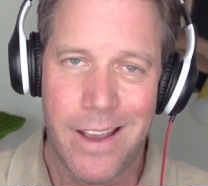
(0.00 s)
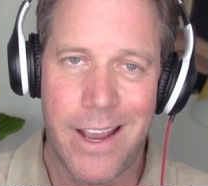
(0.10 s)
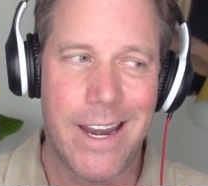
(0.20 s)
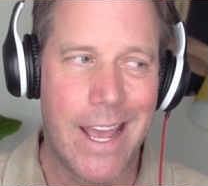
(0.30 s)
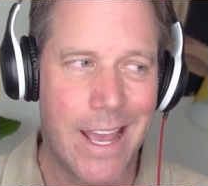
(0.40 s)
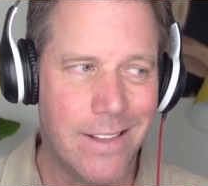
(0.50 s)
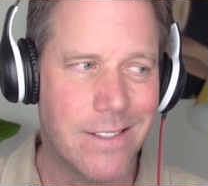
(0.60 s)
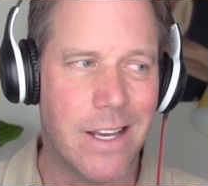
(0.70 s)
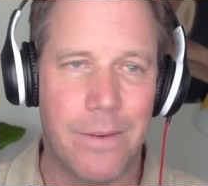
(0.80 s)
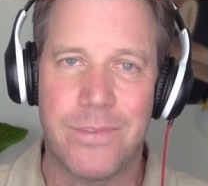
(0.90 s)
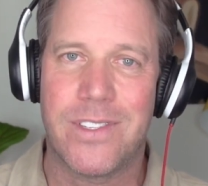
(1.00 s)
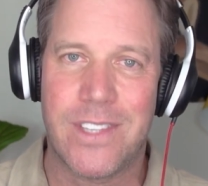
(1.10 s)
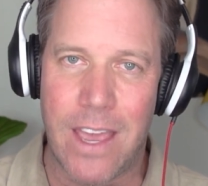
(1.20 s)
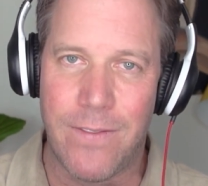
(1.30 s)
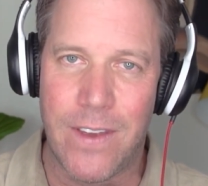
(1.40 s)
and ends up
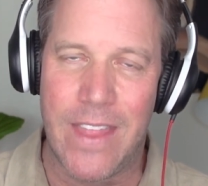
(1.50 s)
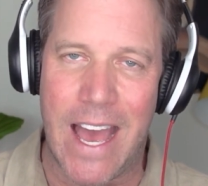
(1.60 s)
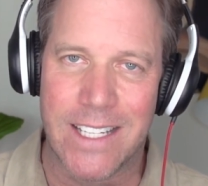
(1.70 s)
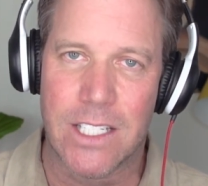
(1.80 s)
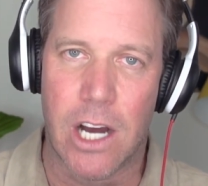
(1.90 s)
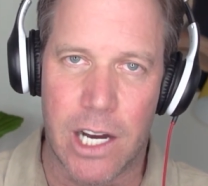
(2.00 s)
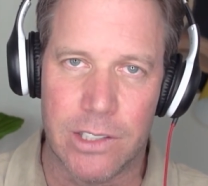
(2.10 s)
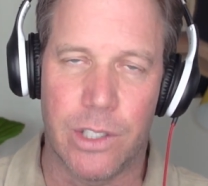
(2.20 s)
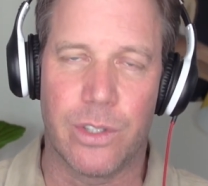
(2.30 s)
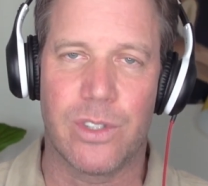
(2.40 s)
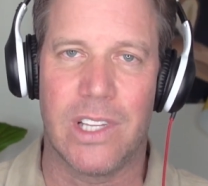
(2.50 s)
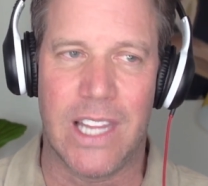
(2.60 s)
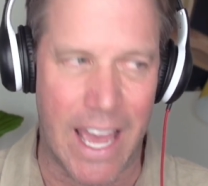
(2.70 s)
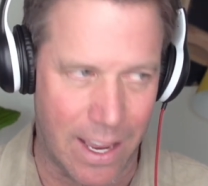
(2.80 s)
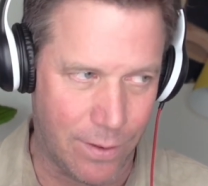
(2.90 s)
saving that toddler's
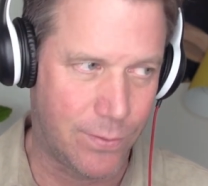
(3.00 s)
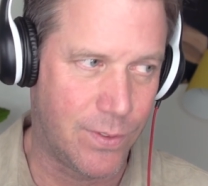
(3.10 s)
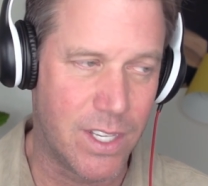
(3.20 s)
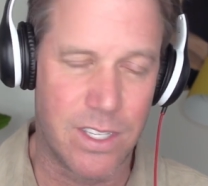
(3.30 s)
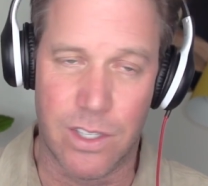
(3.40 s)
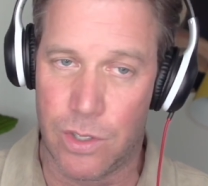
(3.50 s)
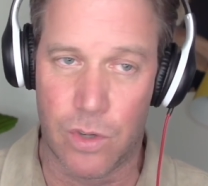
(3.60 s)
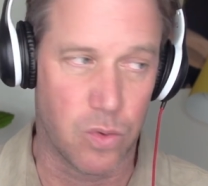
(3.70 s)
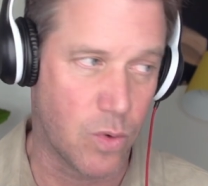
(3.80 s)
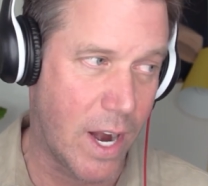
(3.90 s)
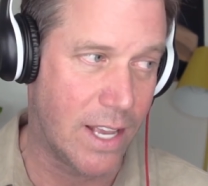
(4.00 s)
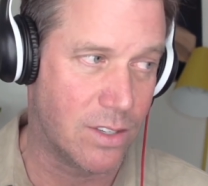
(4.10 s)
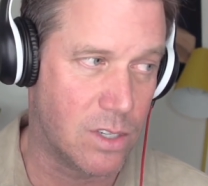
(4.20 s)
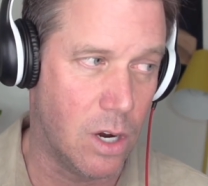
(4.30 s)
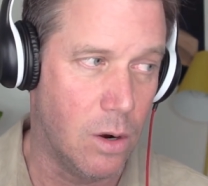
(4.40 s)
life. This is great.
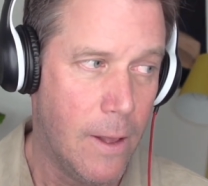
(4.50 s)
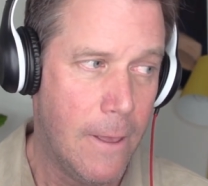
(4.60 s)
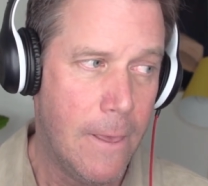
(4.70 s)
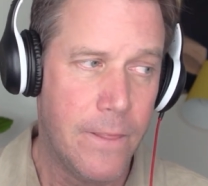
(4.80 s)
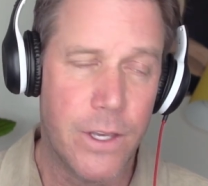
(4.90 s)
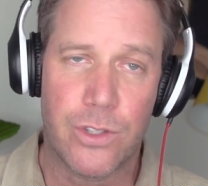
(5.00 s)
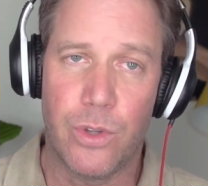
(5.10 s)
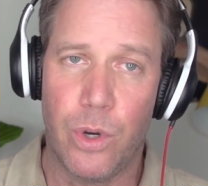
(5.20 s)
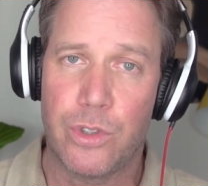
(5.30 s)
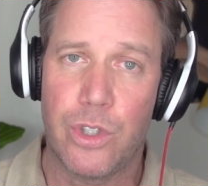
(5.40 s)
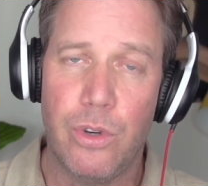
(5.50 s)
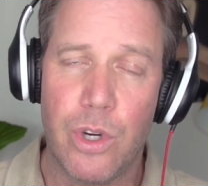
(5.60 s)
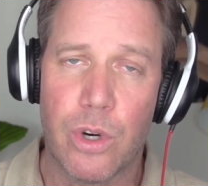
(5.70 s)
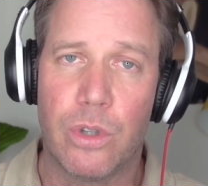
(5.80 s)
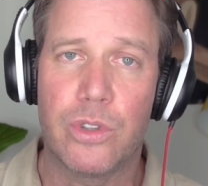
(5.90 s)
So this little
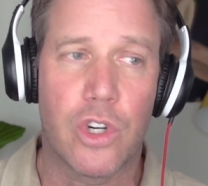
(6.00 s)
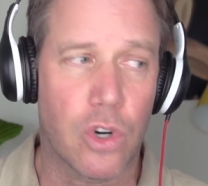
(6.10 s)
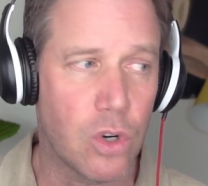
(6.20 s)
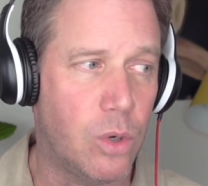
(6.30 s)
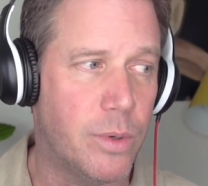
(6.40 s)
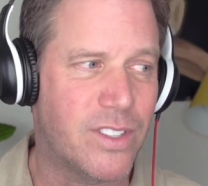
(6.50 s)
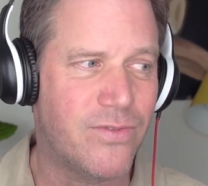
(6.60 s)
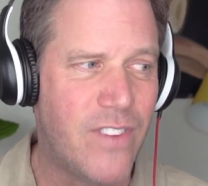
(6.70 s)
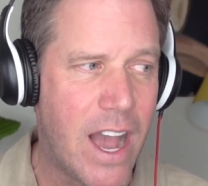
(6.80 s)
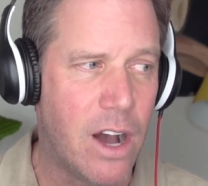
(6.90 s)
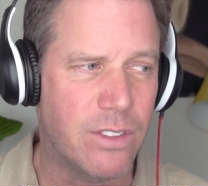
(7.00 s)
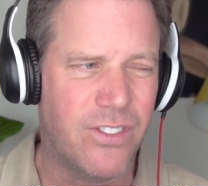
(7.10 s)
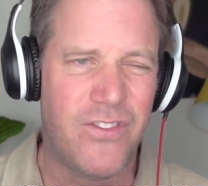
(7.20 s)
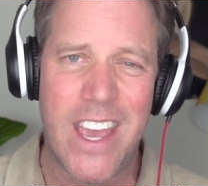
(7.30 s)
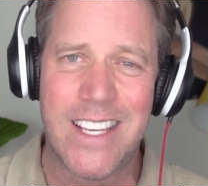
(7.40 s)
2-year-old girl was found
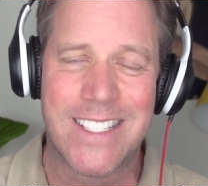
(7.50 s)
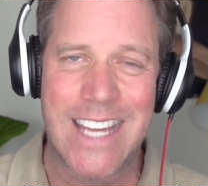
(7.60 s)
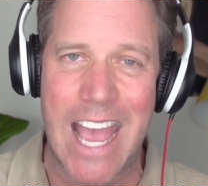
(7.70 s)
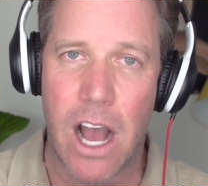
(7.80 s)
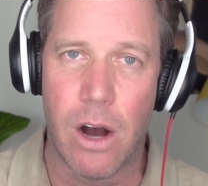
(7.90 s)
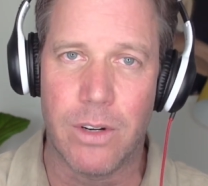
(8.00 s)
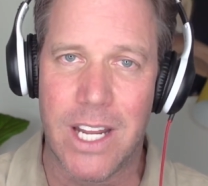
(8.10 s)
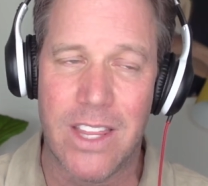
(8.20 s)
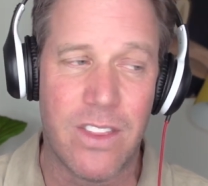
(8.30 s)
face down in